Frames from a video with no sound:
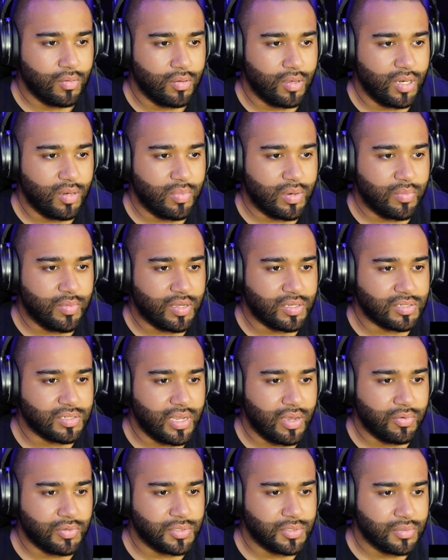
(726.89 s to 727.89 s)
What, he about to make a
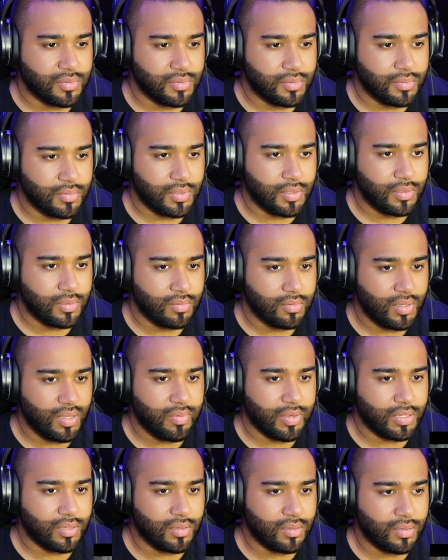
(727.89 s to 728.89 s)
sandwich? What
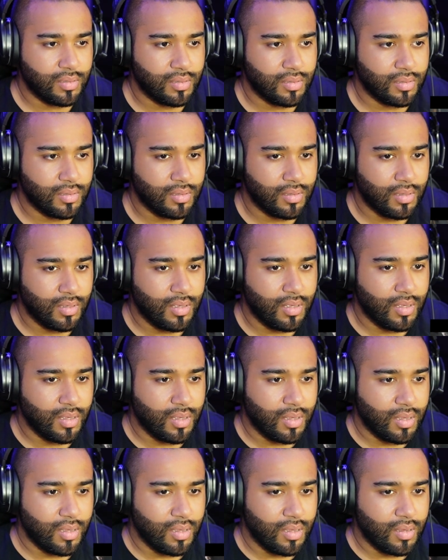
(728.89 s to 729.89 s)
he about to?
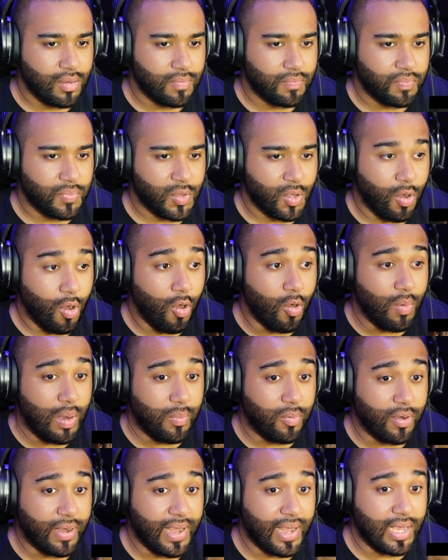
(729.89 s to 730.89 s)
Oh,
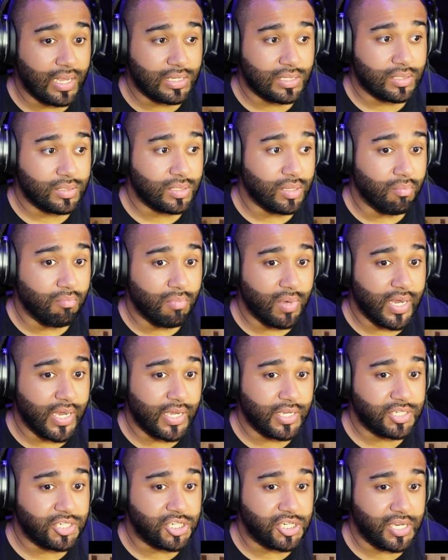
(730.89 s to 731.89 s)
my boy had the
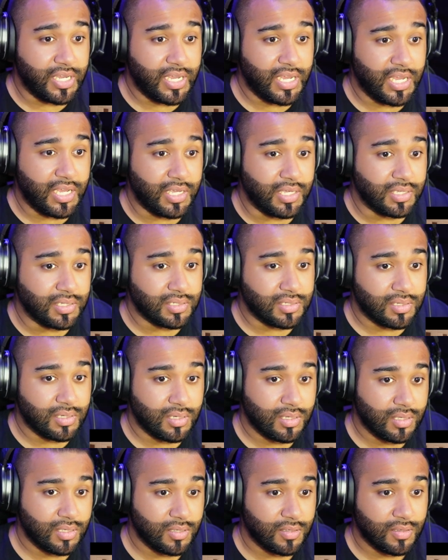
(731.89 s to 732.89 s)
munchies.